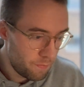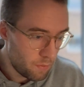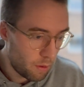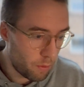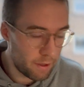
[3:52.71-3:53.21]
a
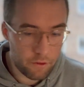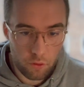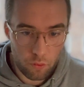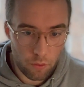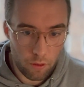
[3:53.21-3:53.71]
way
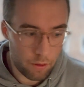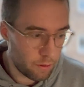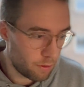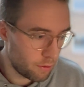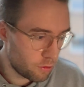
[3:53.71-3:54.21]

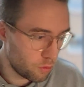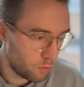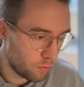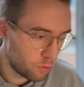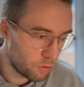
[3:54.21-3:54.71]
to
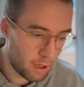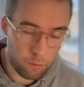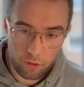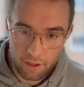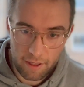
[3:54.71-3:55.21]

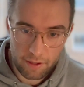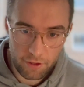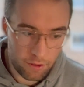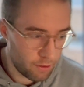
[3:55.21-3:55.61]
sabotage